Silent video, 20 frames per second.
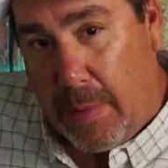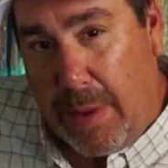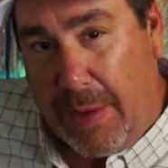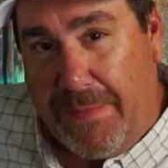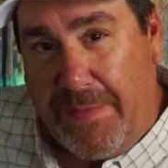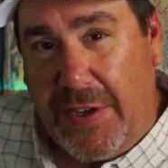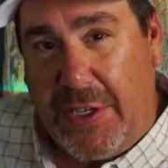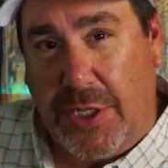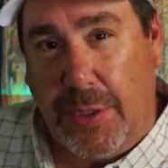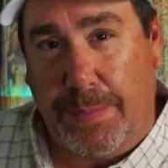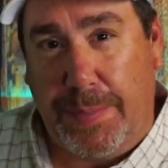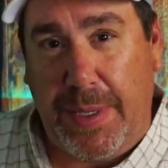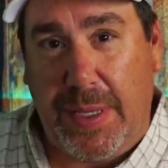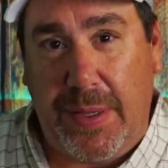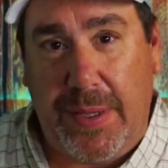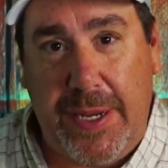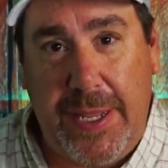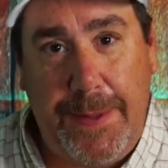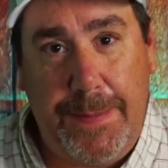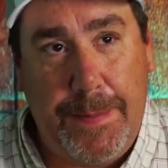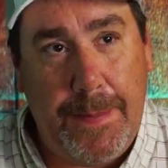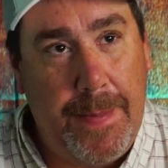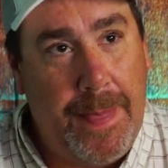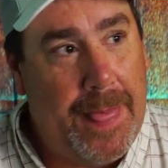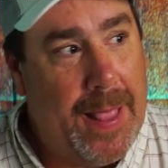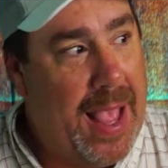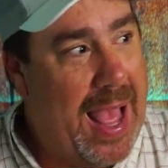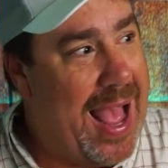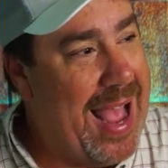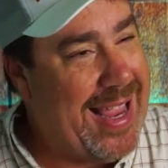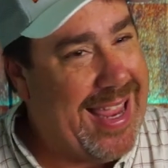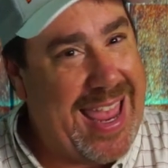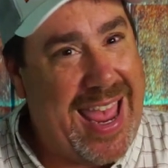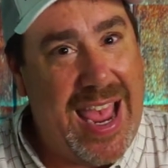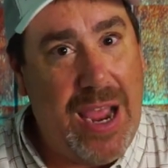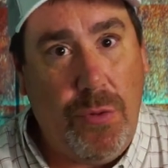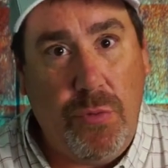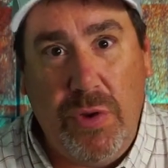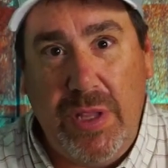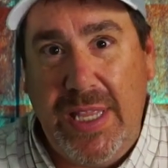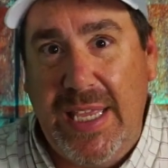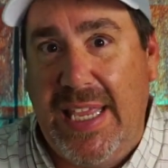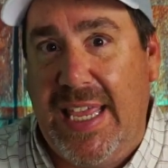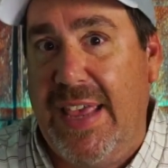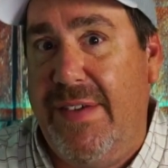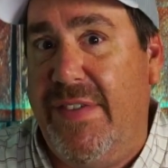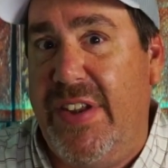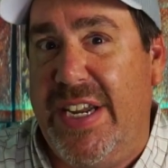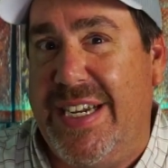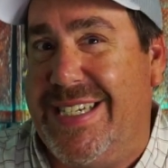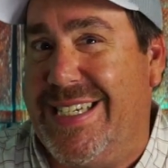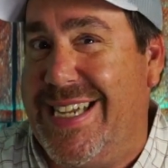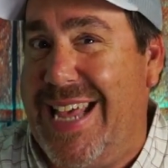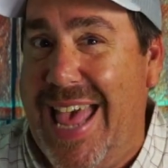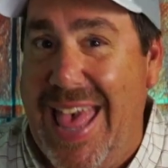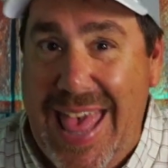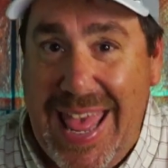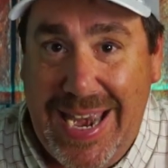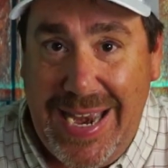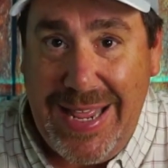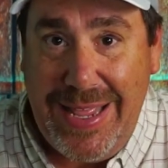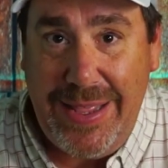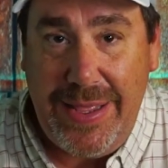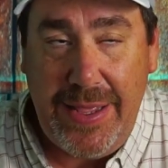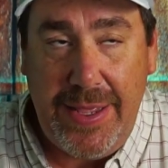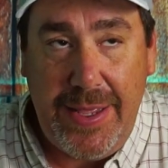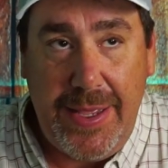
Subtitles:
about fishability, I can't really give it a 10,